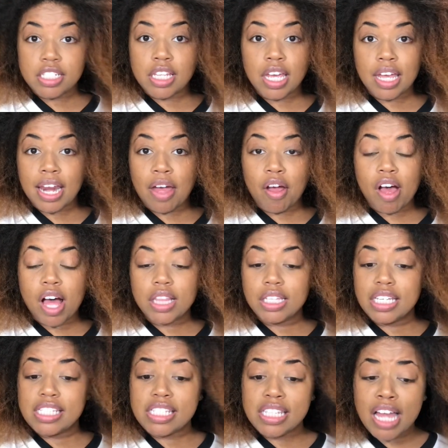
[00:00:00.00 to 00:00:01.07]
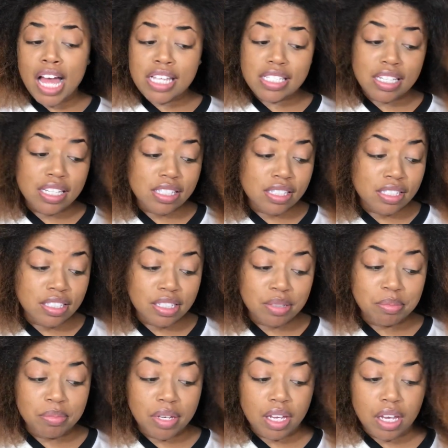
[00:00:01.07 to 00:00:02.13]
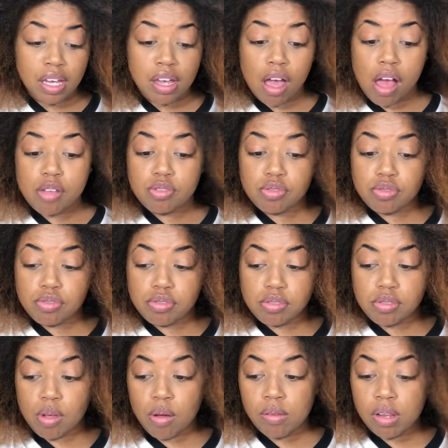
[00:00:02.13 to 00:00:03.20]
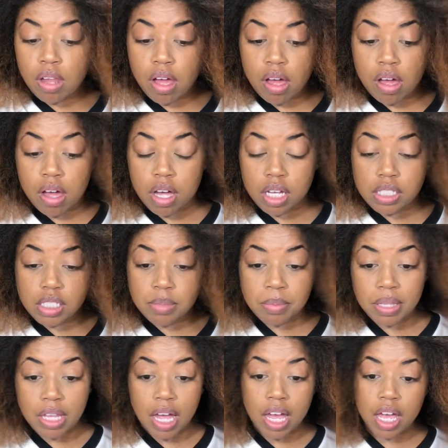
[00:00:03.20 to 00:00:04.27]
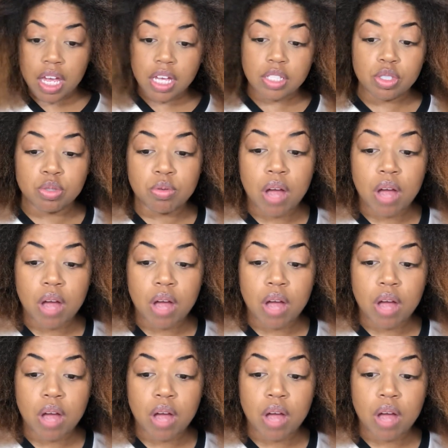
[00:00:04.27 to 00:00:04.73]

taking out all these lots. It took me so long. It took me like 2